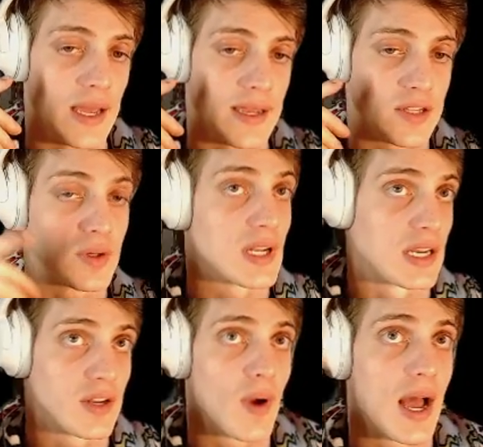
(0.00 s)
you get a
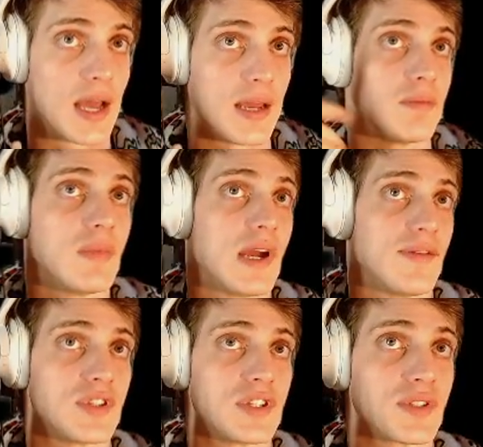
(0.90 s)
new high
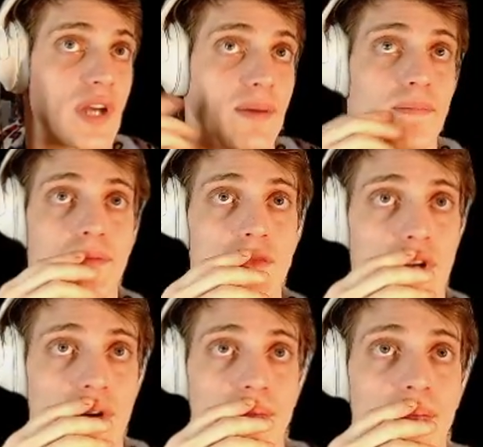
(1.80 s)
every single time.
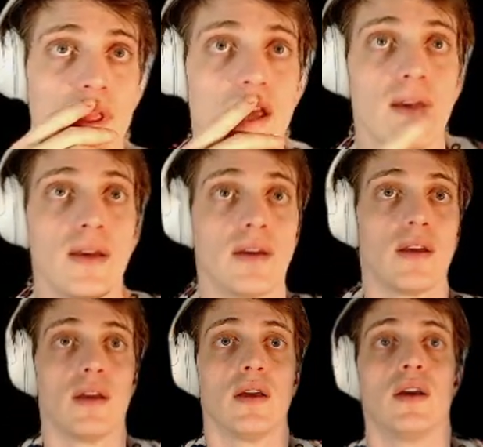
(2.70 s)
So,
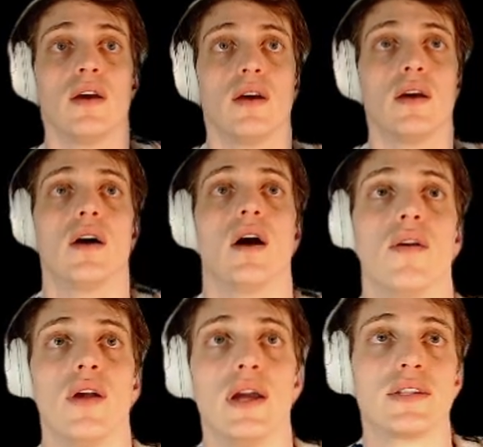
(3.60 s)
all
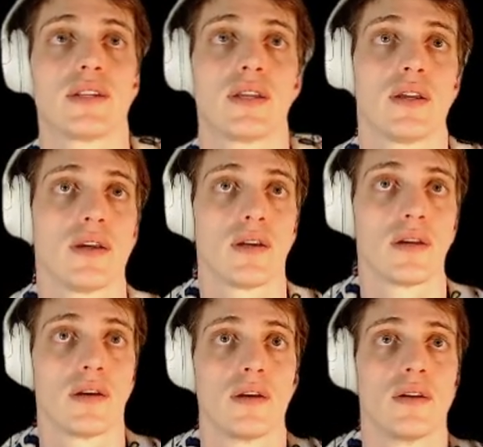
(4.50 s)
right,
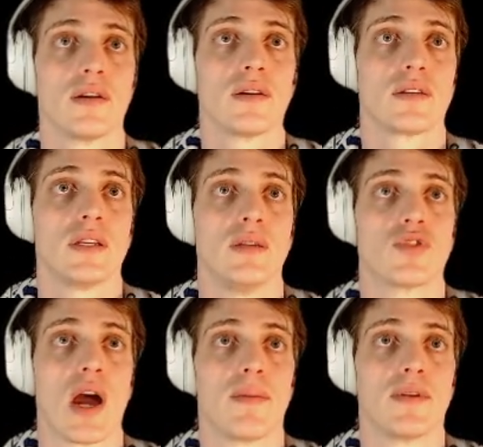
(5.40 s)
keep
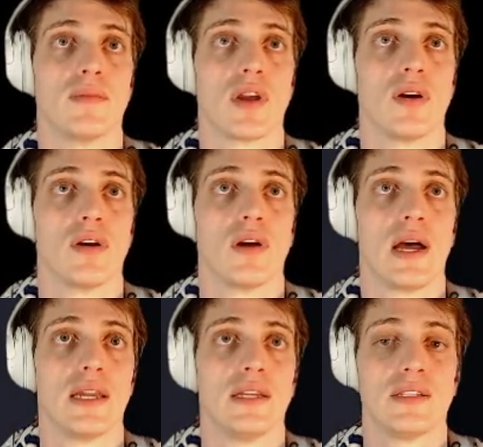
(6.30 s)
dropping them, y'all.
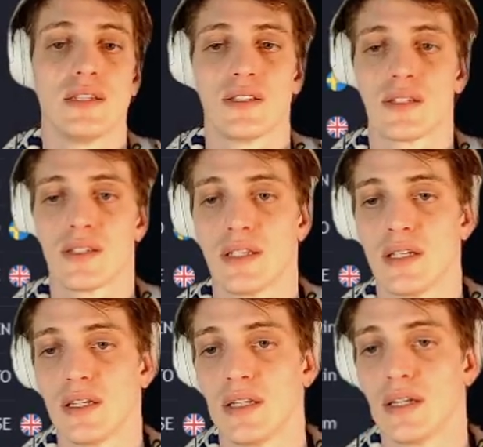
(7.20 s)

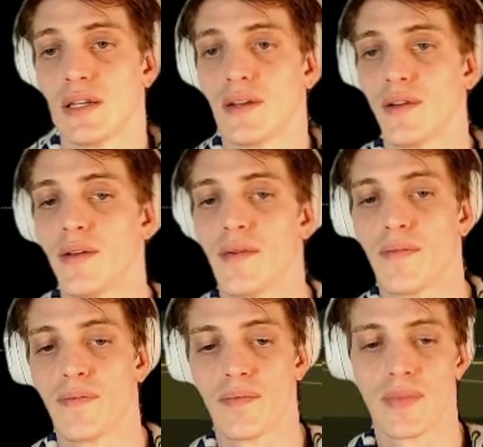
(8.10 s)
INTC,
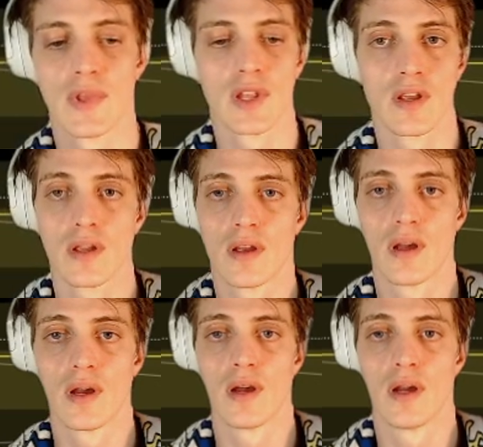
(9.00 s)

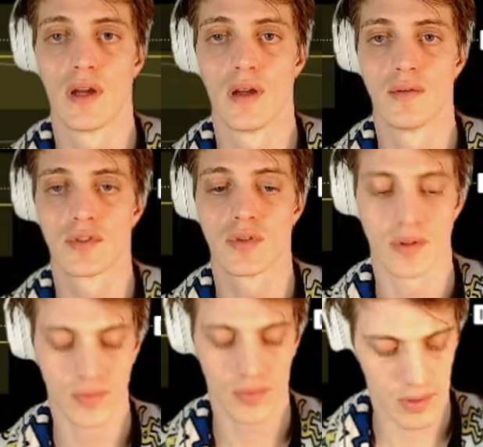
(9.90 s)

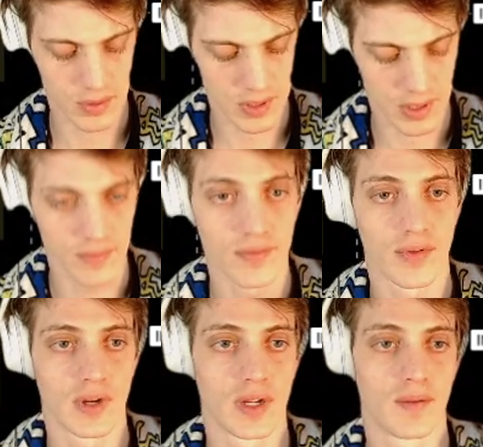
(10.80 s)
24-hour time
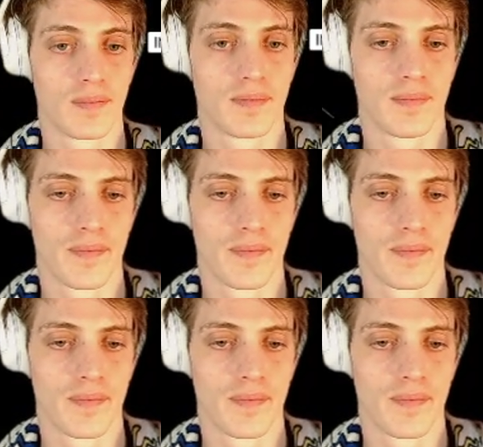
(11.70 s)
frame.